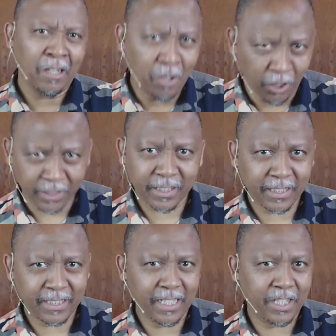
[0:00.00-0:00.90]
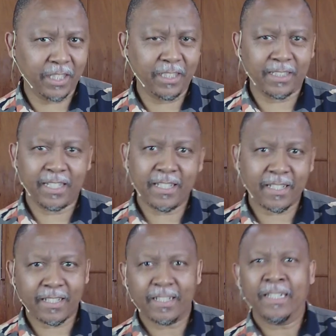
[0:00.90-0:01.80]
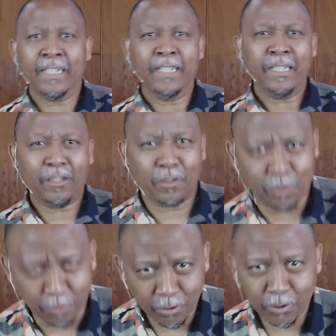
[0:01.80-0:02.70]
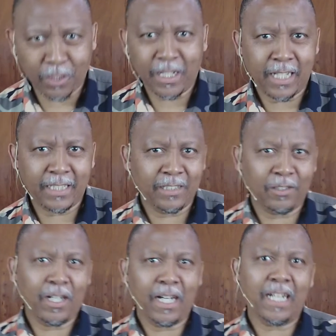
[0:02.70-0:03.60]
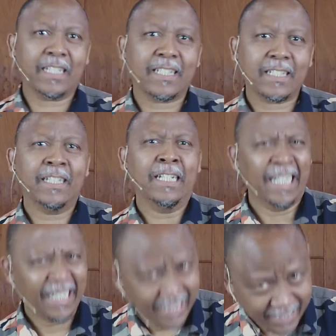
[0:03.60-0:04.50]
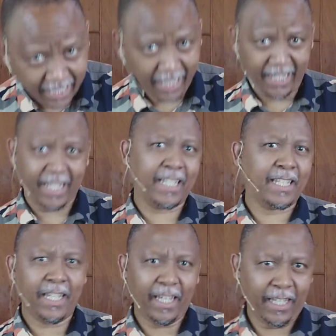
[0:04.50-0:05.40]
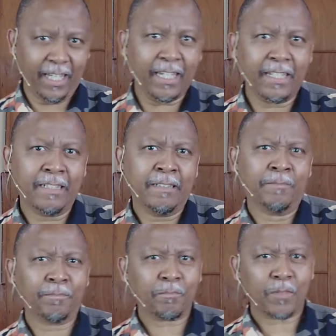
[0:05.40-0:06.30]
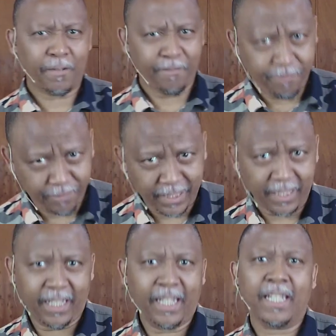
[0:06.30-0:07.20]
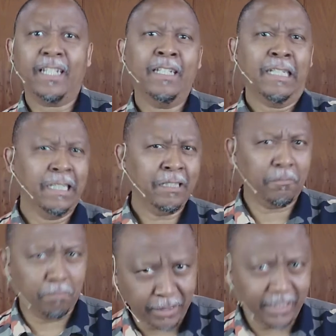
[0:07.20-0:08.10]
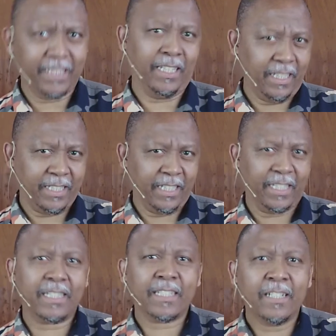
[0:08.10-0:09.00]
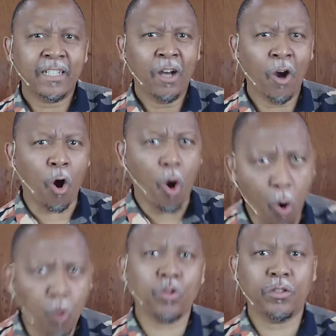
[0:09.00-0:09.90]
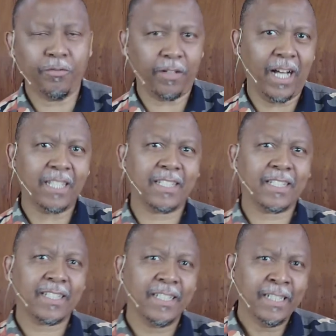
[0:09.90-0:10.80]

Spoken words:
consider Jesus, Do not harden your heart. Take care. Fear. Be diligent. Hold fast.